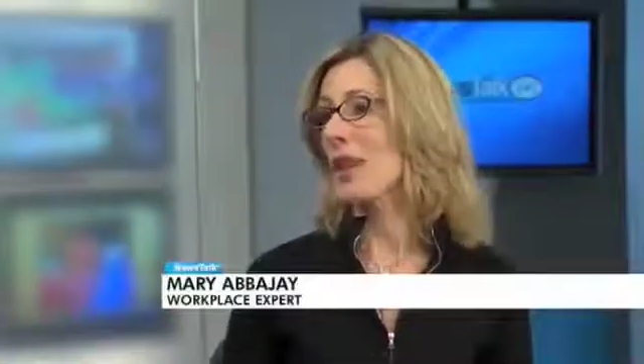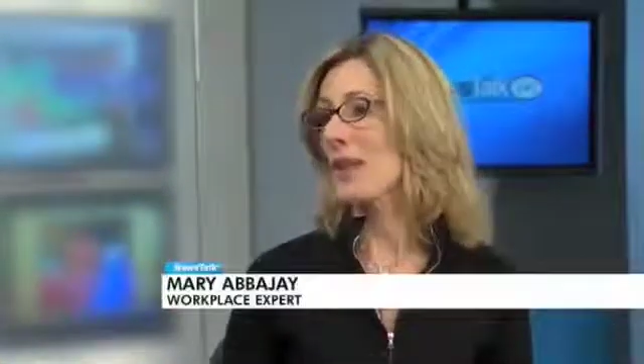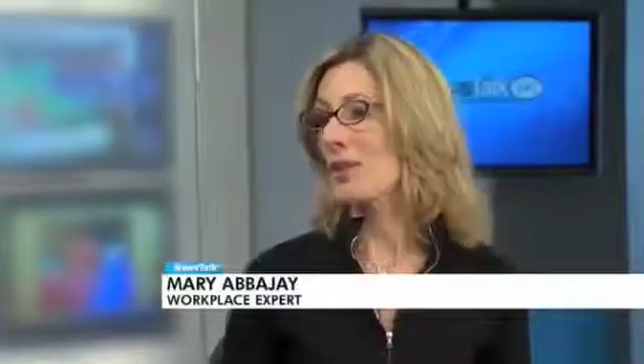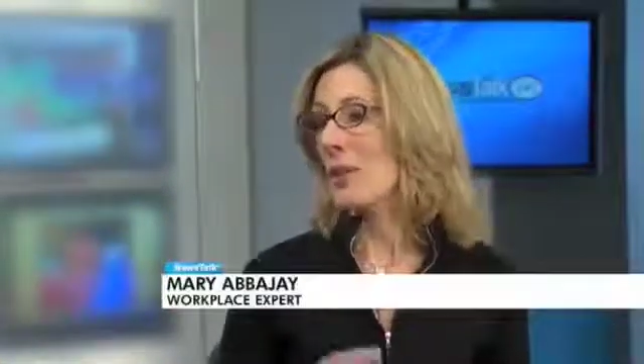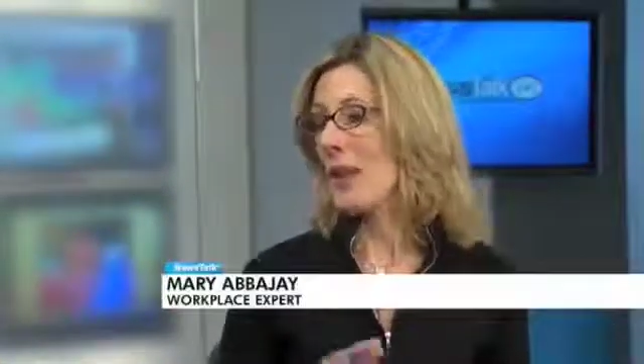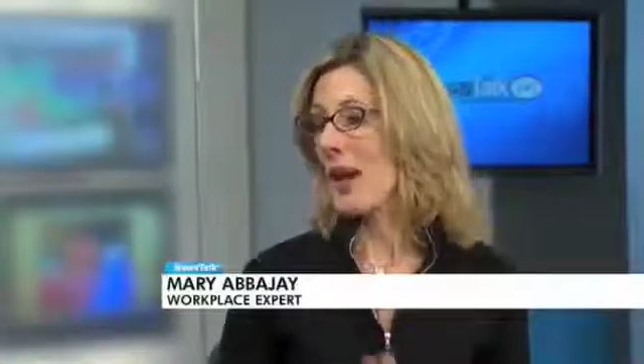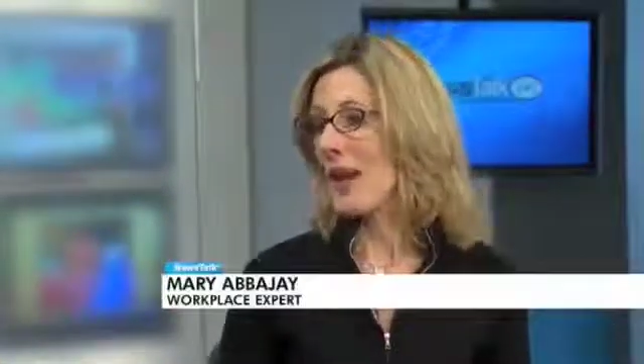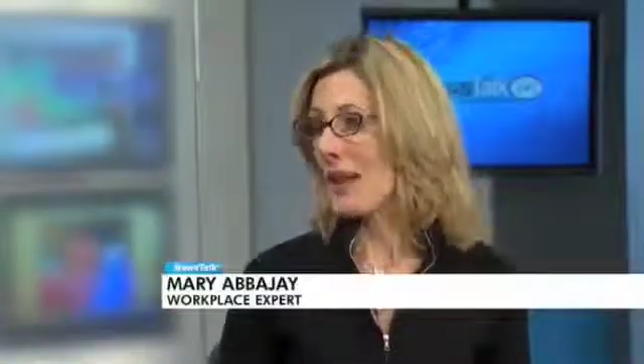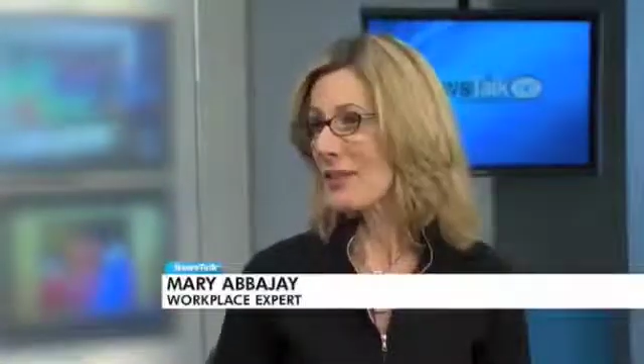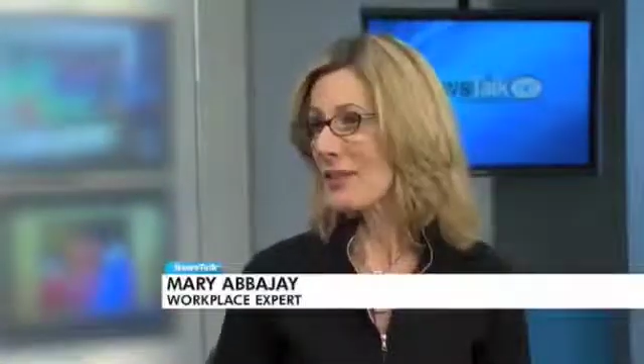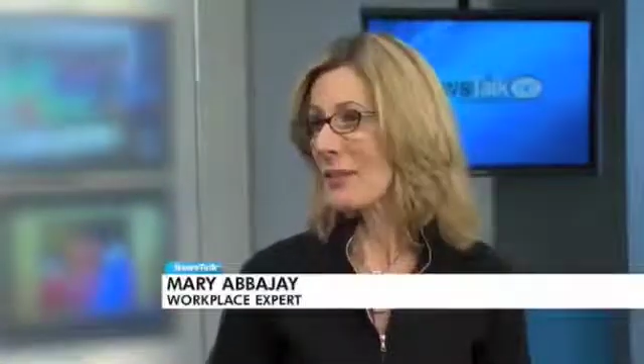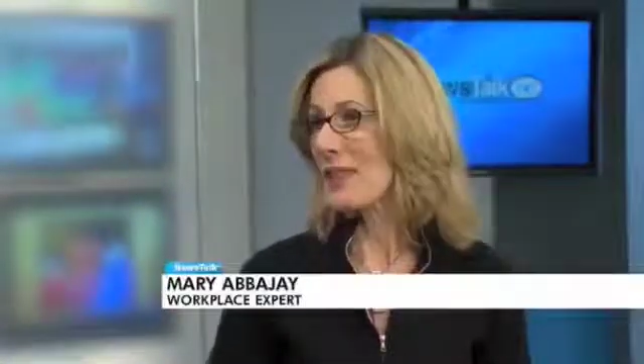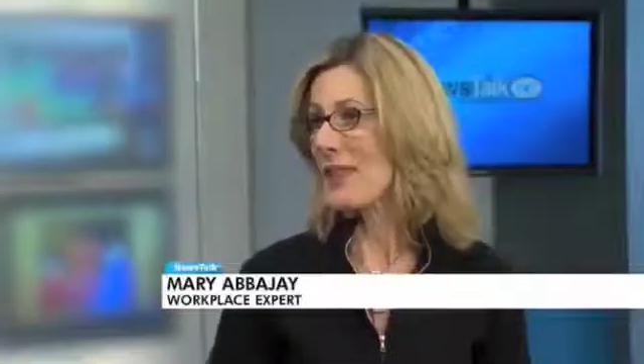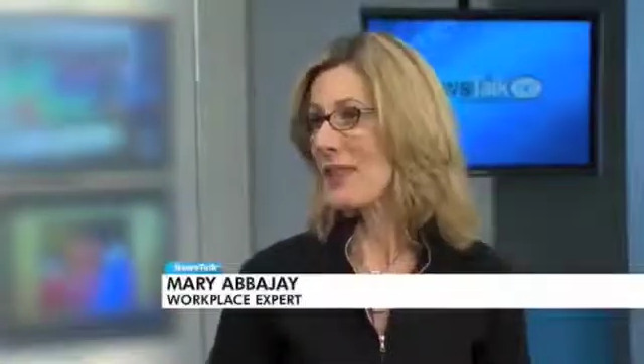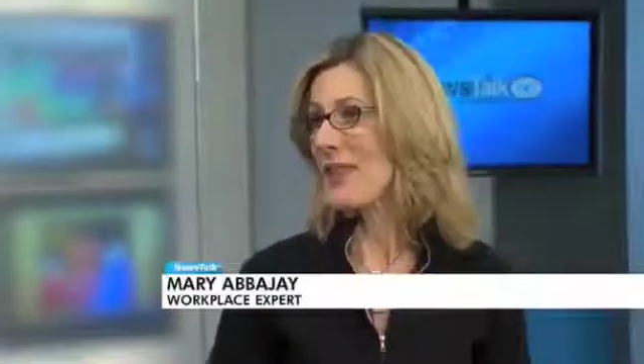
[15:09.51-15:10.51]
If you have
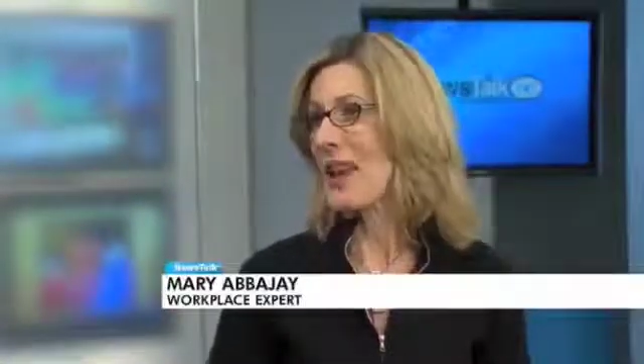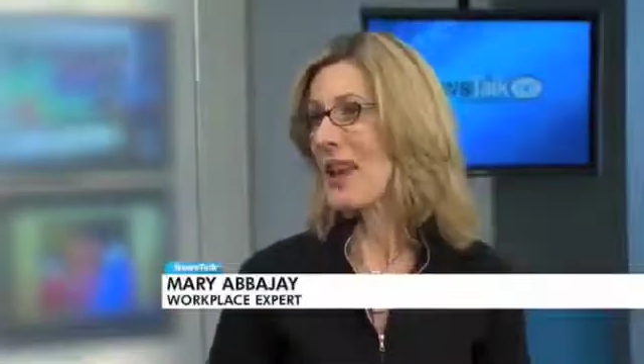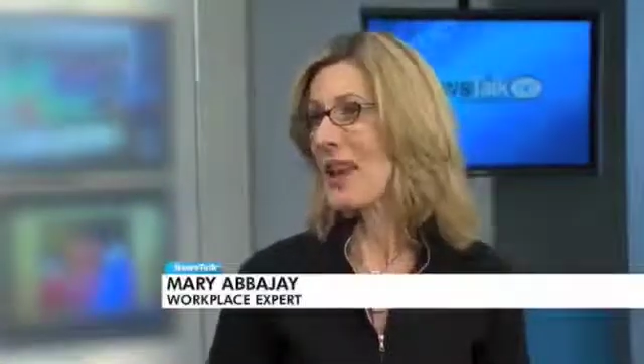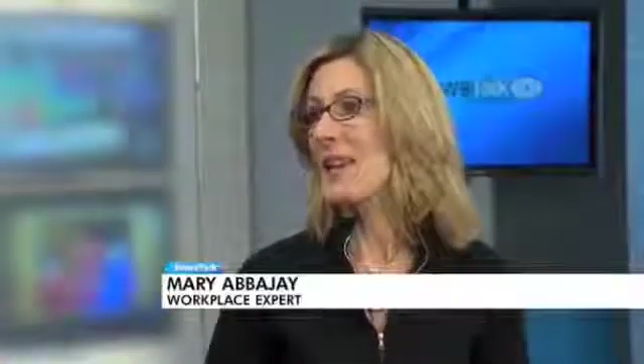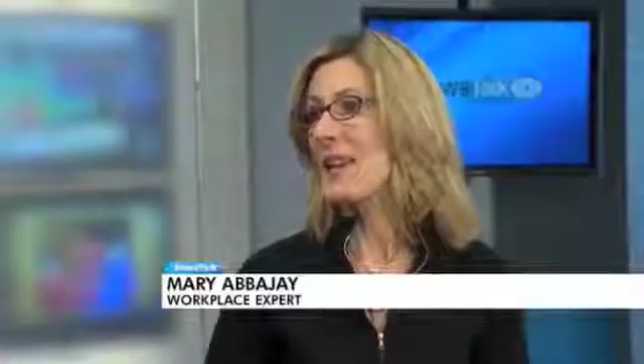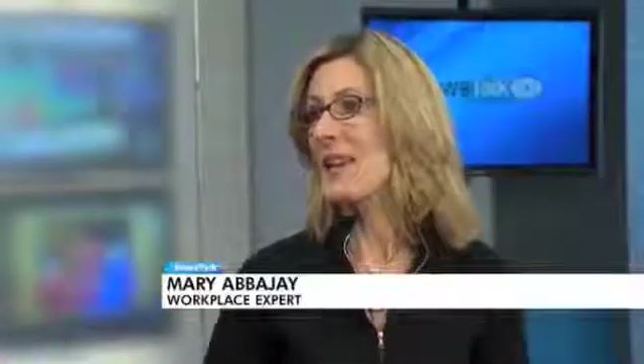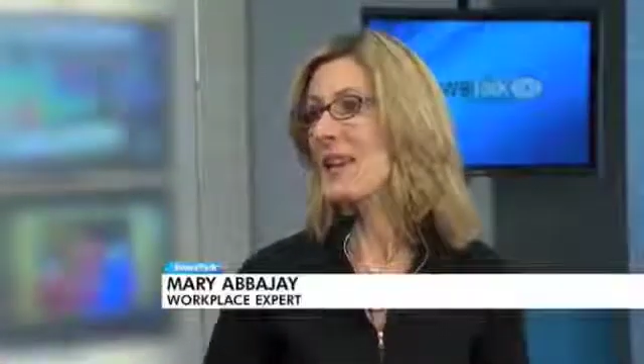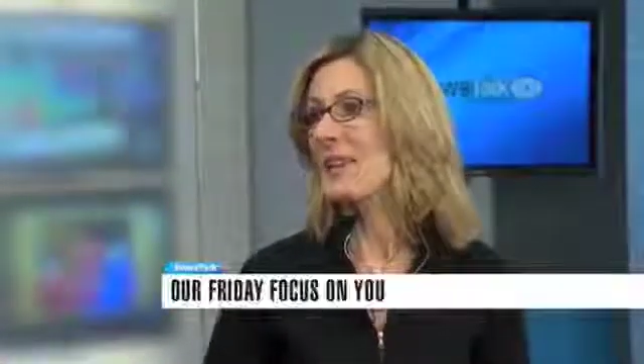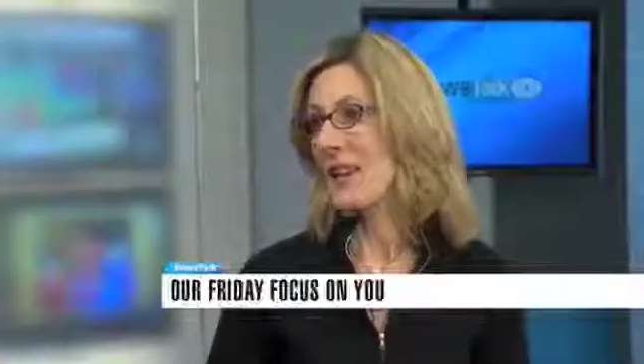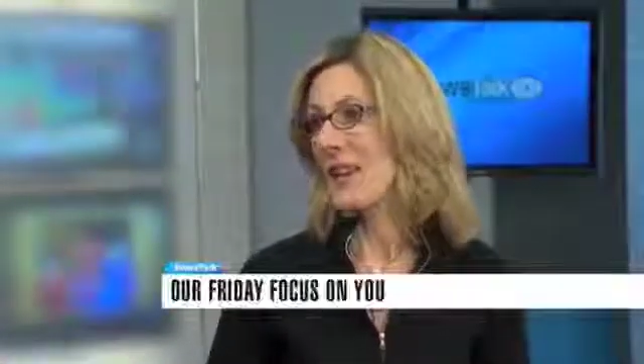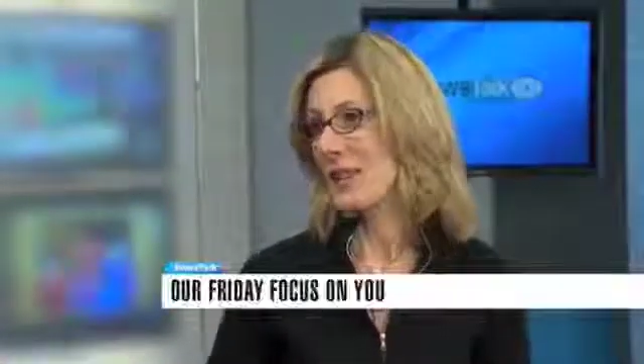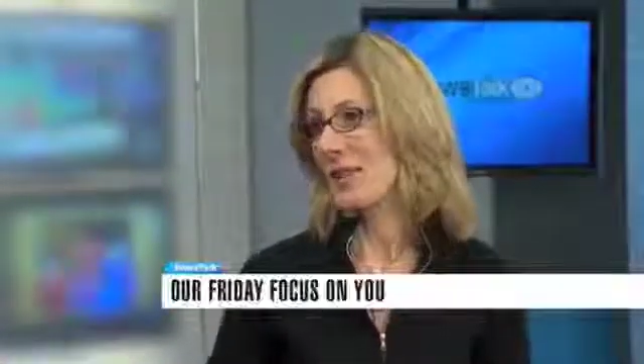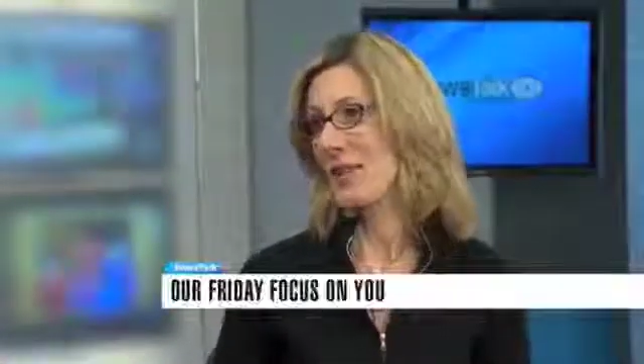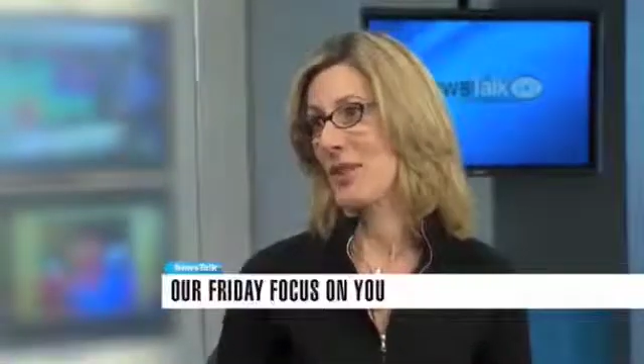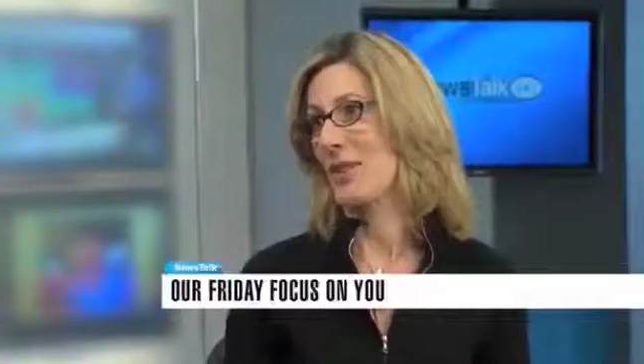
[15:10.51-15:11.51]
something to say
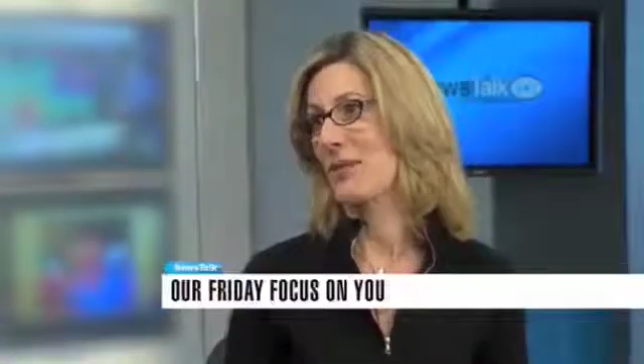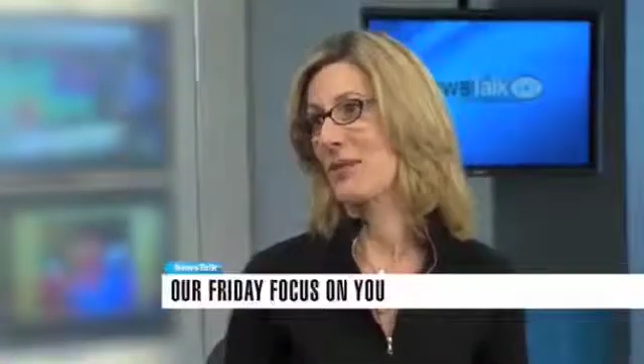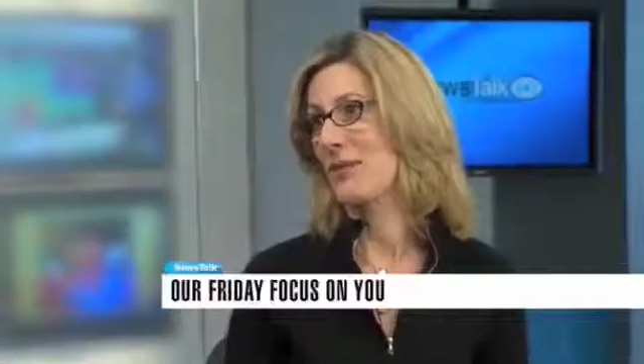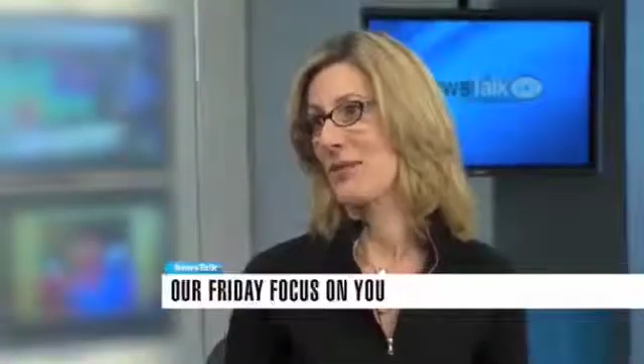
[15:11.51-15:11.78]
it soon.